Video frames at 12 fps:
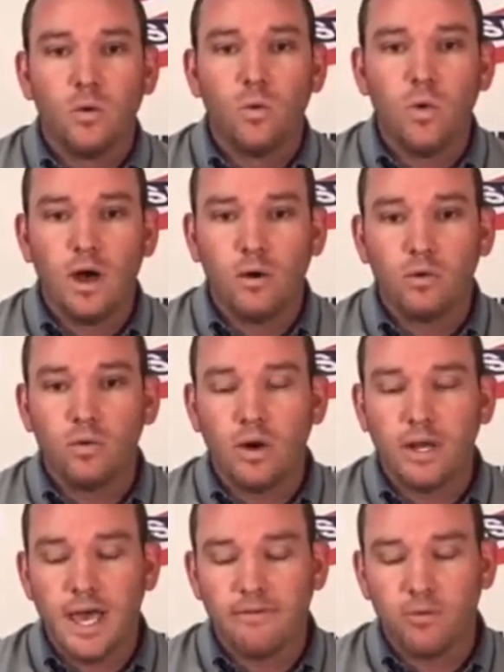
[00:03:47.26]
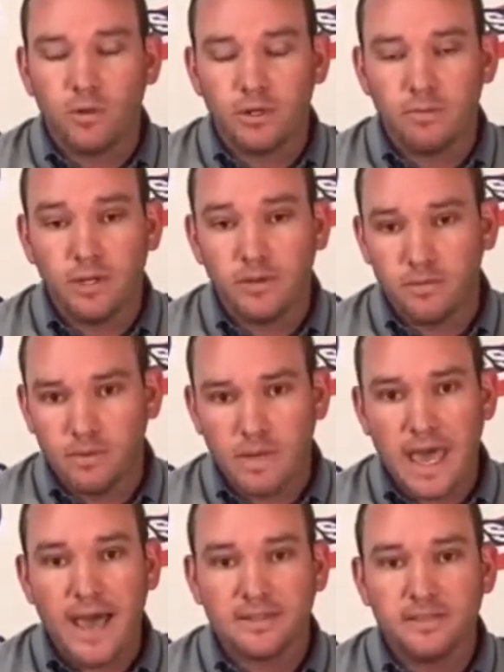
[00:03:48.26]
Well, we want everyone to be
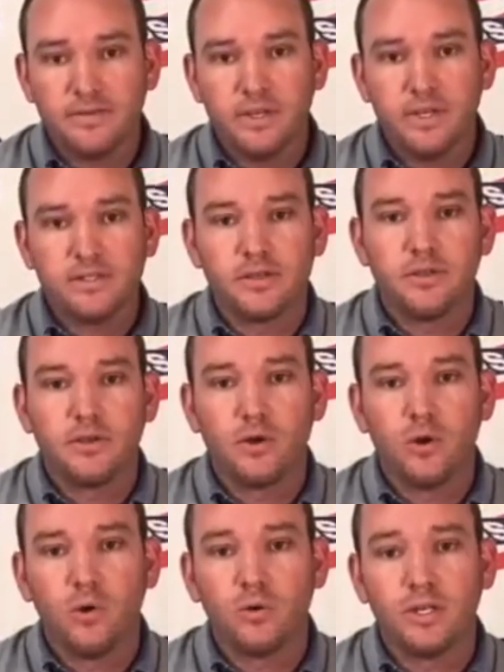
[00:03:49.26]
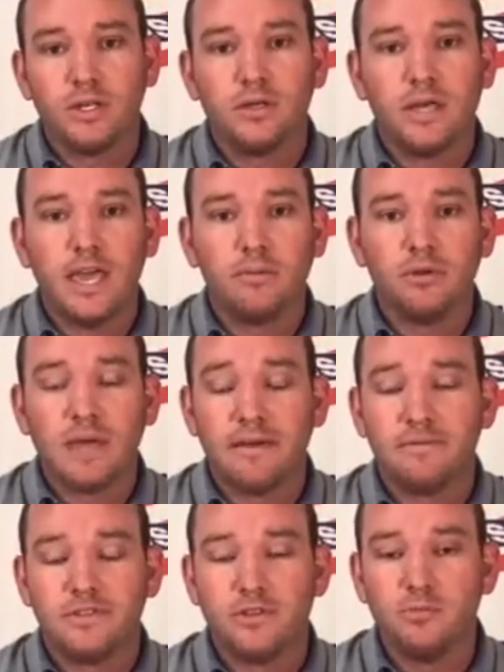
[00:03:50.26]
active in this. They're only able to
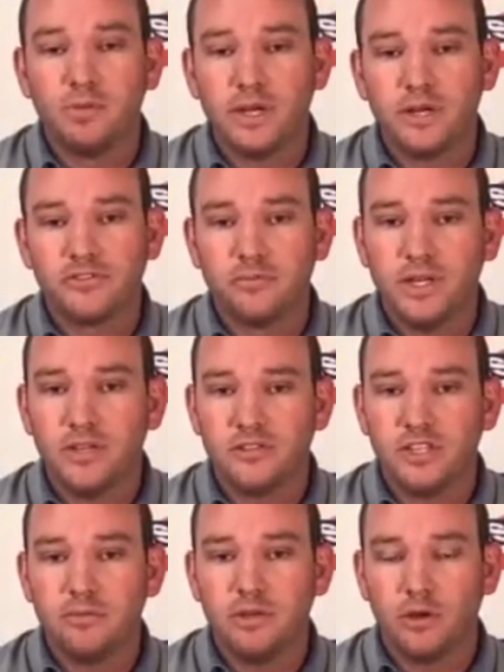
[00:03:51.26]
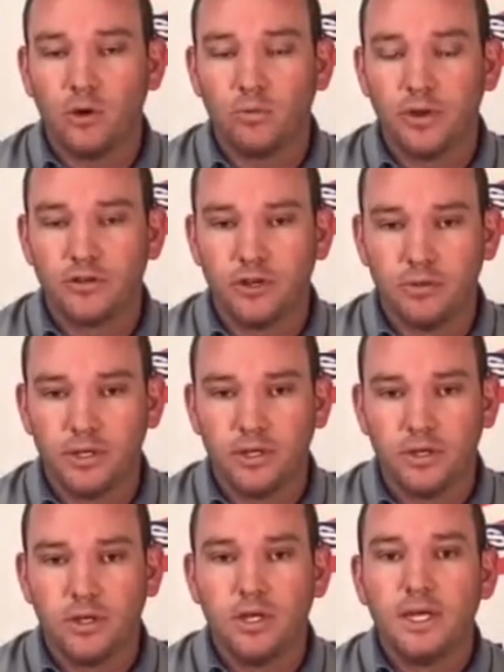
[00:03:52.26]
have 2 players from each team in the home run derby,
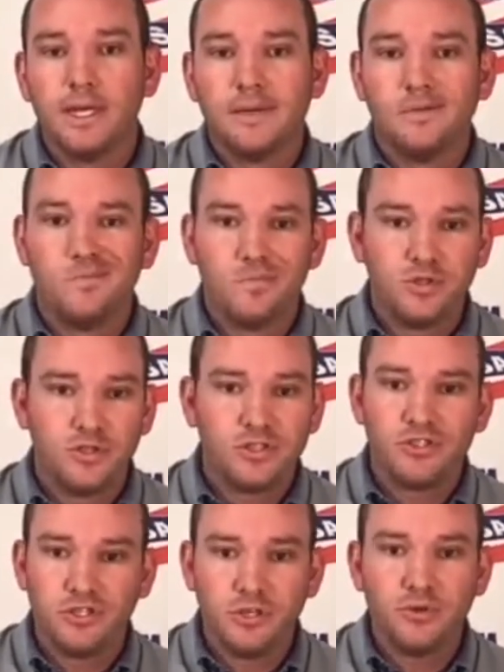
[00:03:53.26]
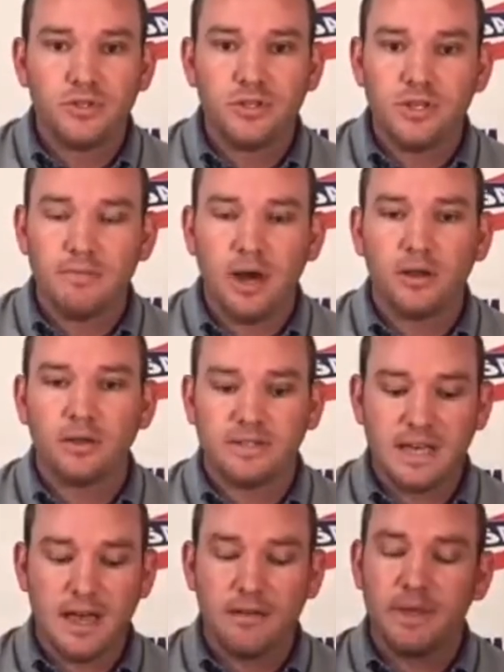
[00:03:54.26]
just due to the amount of
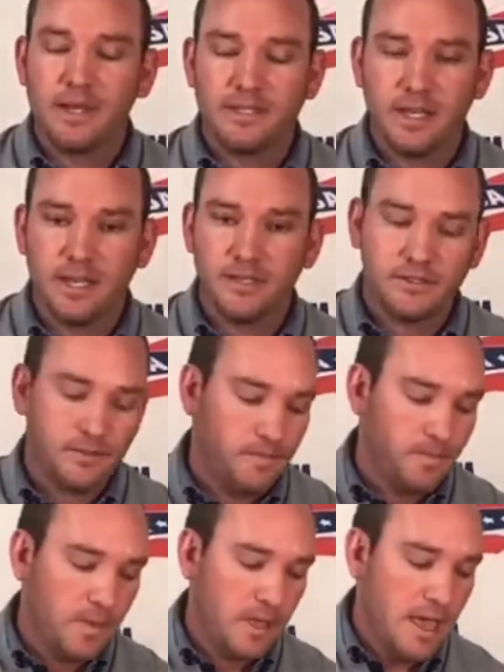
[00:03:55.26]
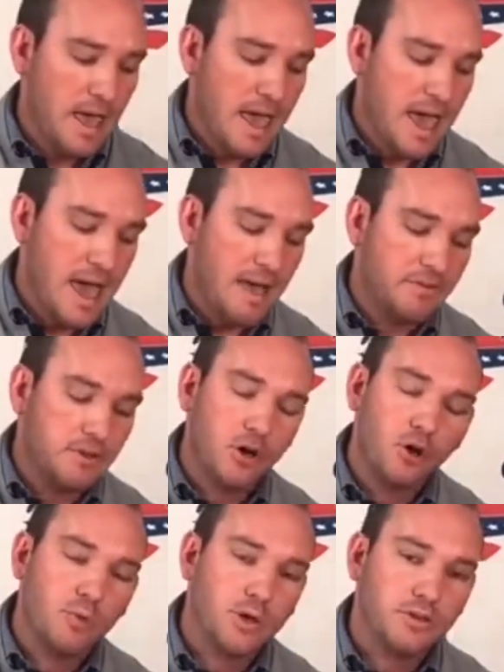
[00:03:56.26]
time that it takes. After the
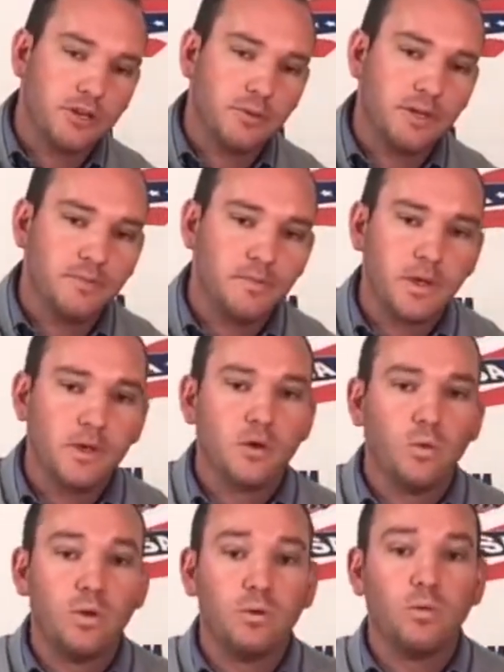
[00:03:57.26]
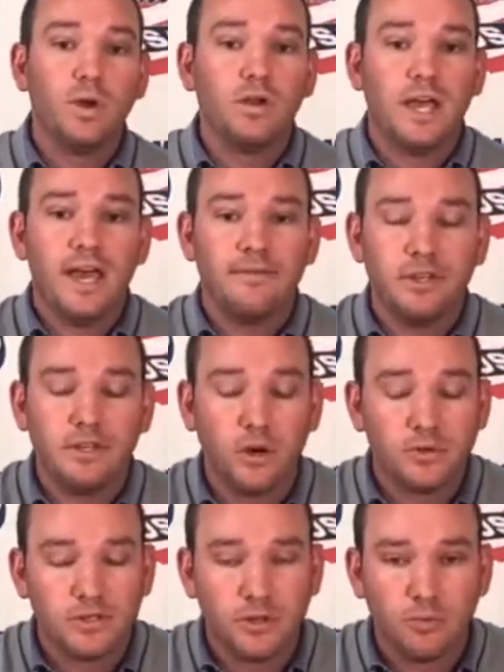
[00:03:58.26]
home run derby, we will have the
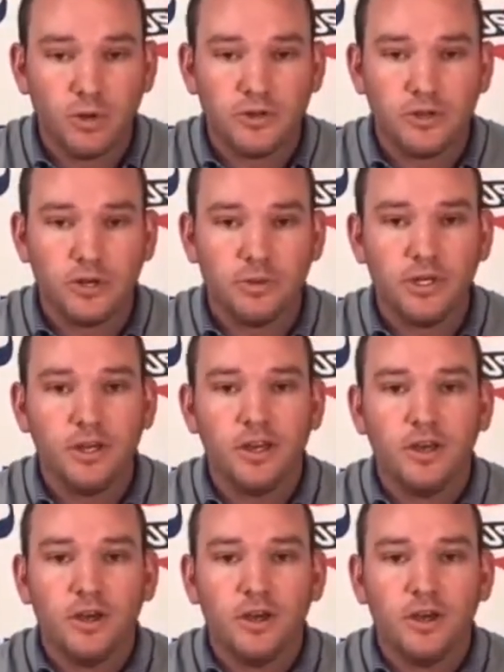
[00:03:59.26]
coaches home run derby,